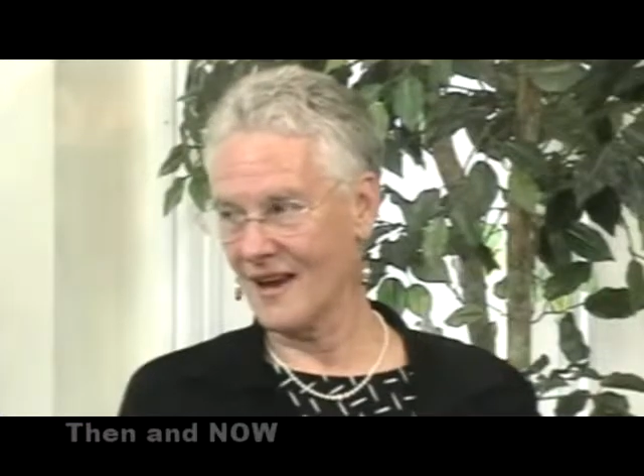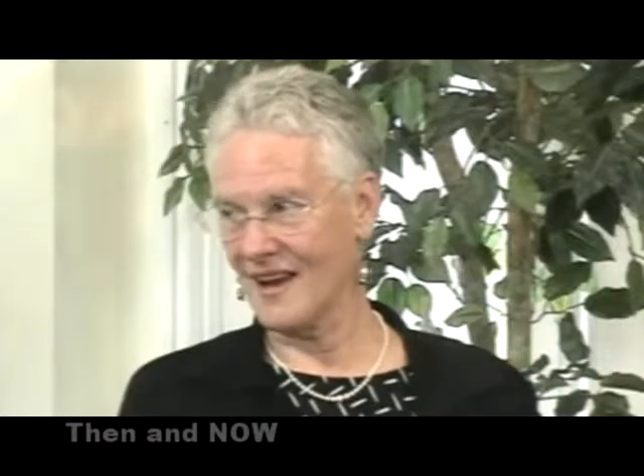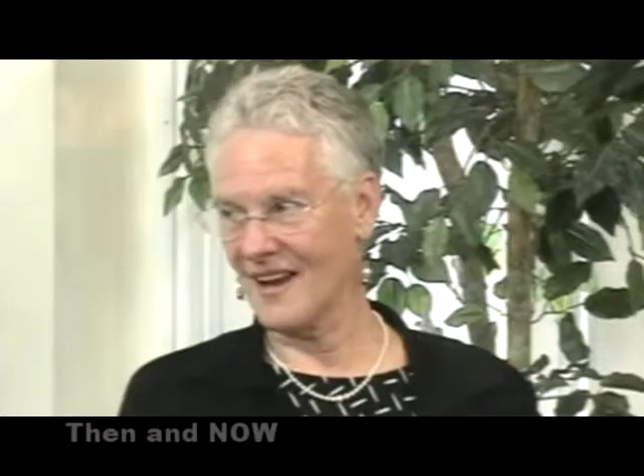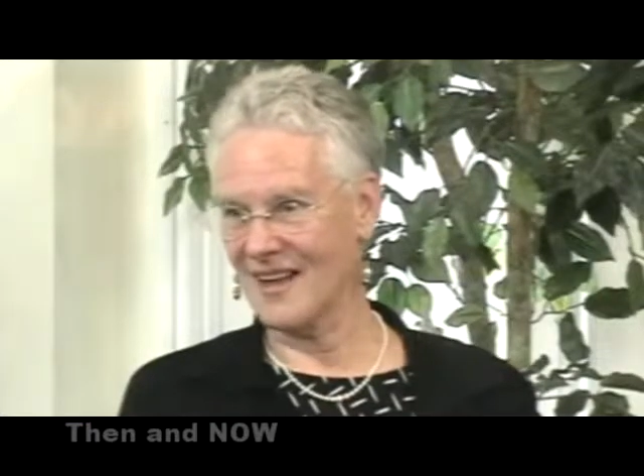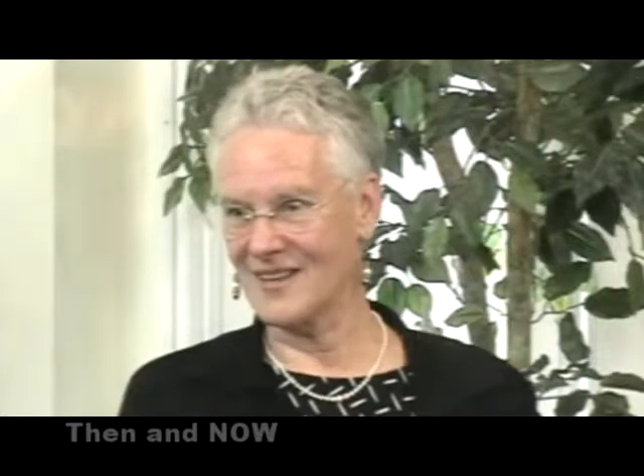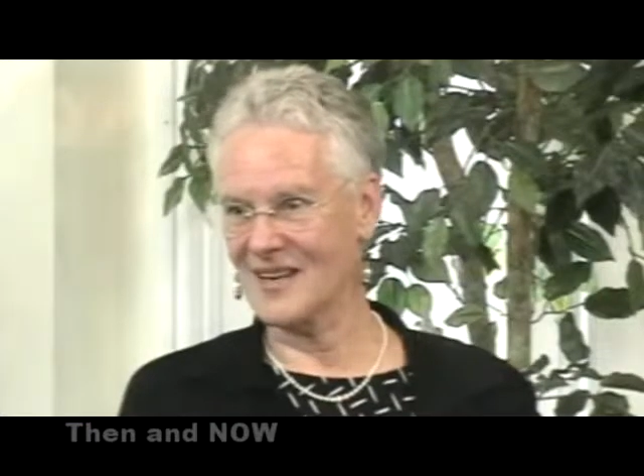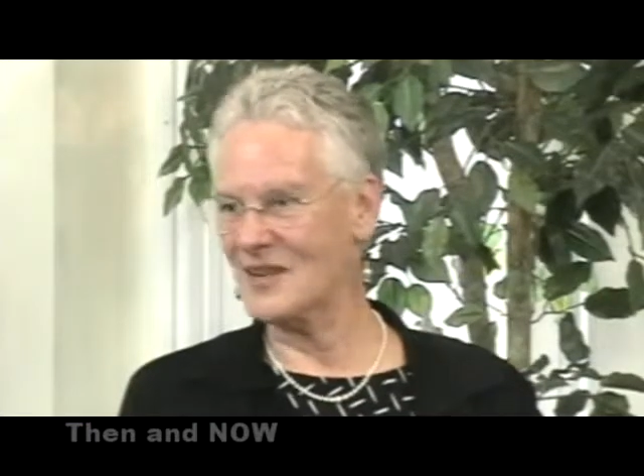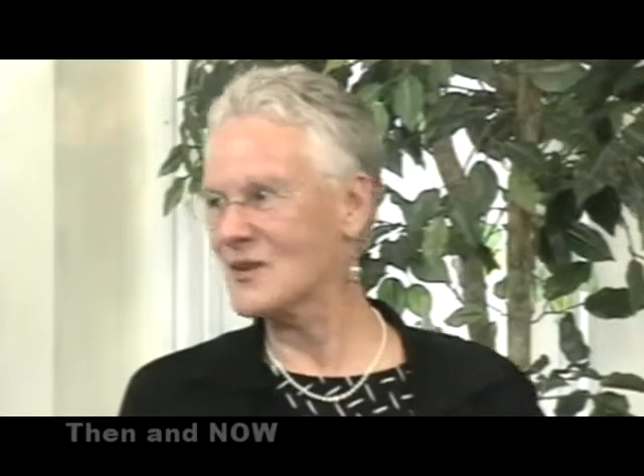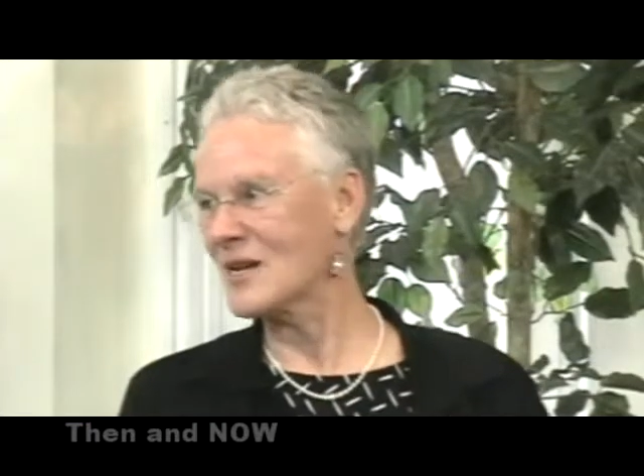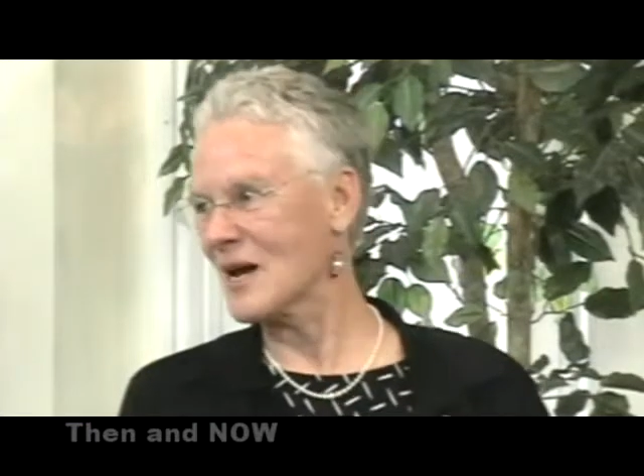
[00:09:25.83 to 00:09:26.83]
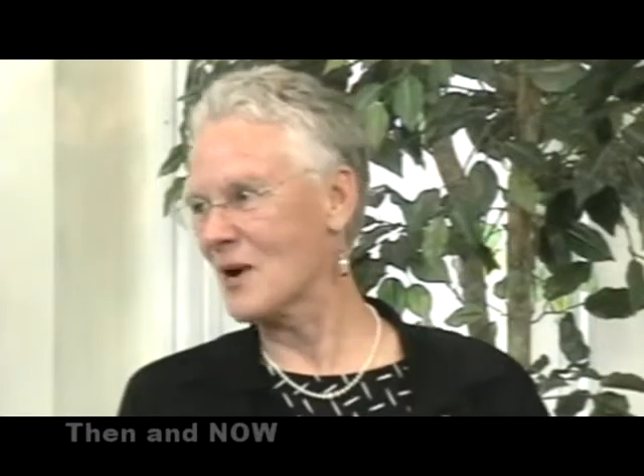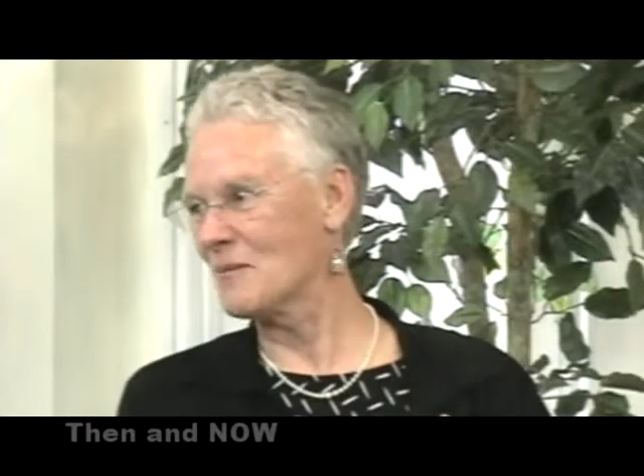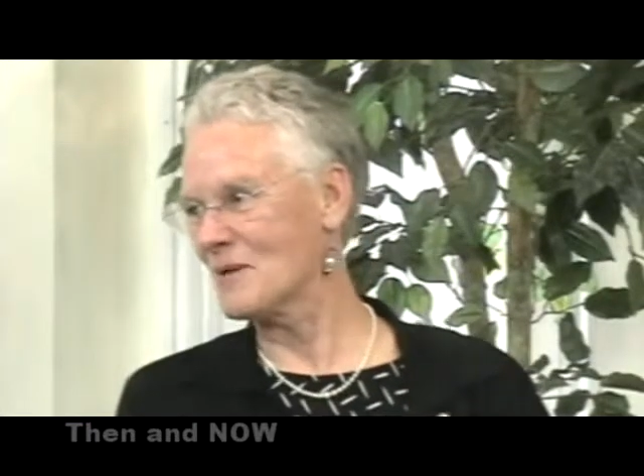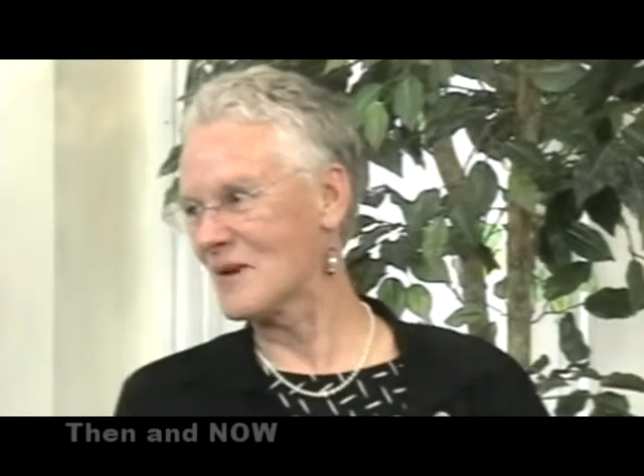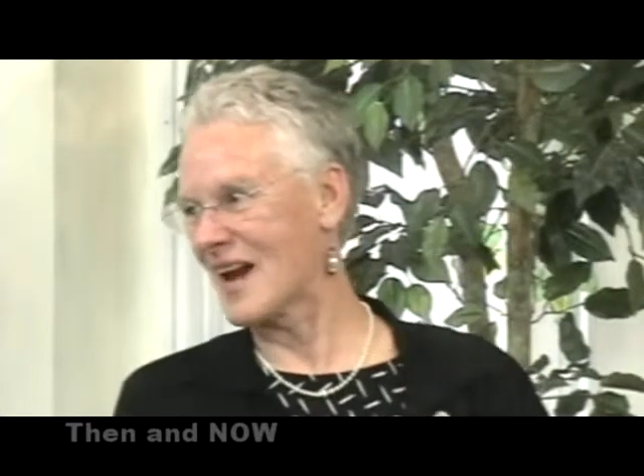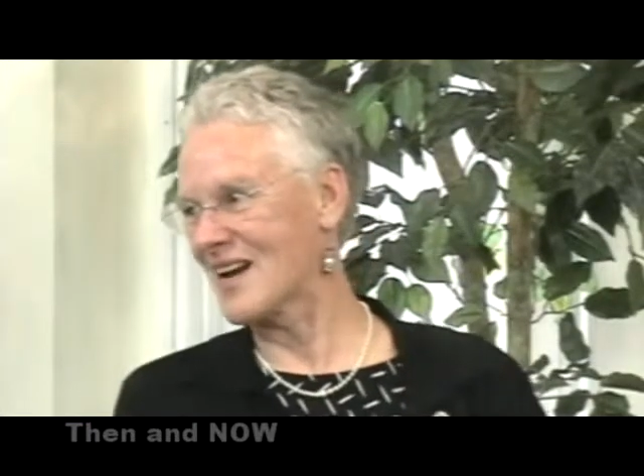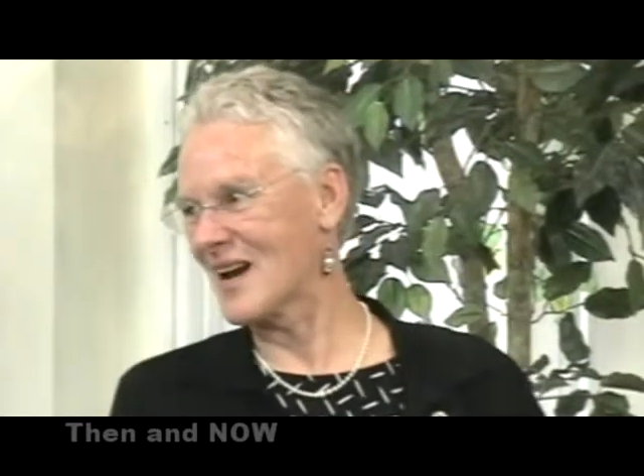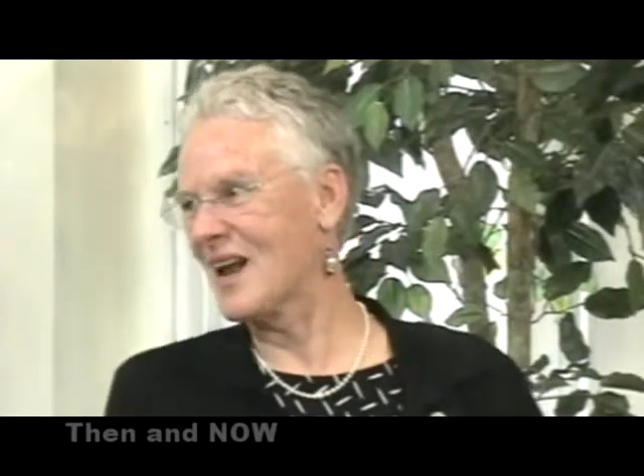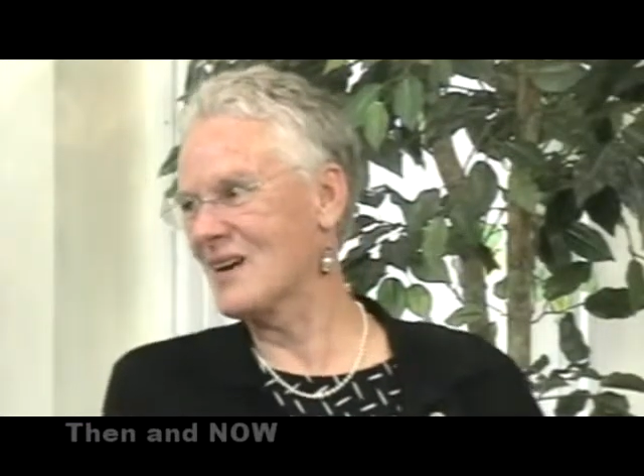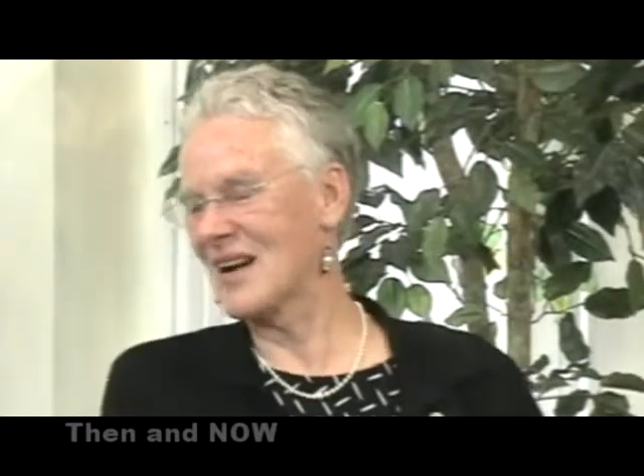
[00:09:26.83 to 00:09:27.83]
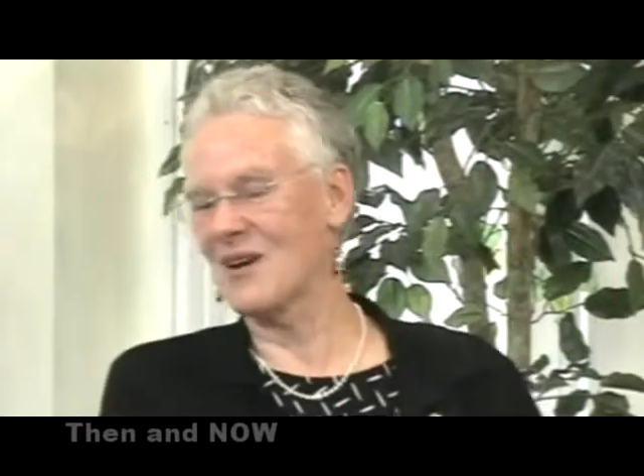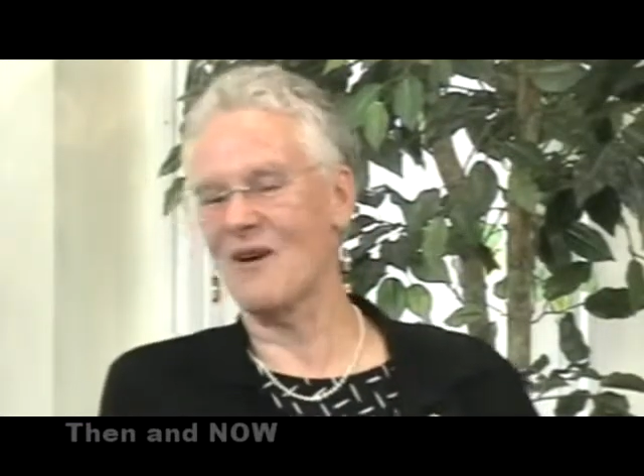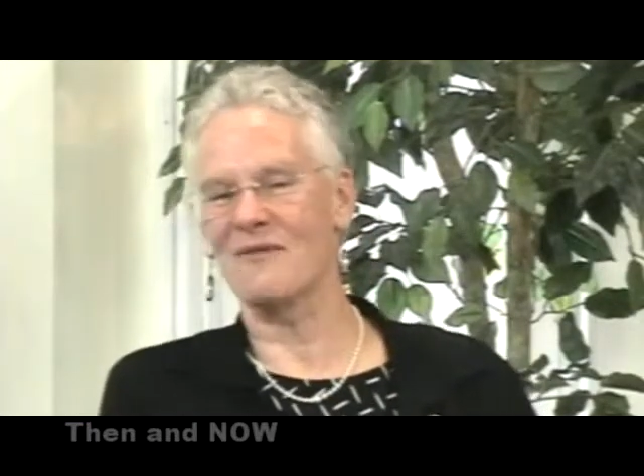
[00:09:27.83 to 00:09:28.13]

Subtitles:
And you can help me when I go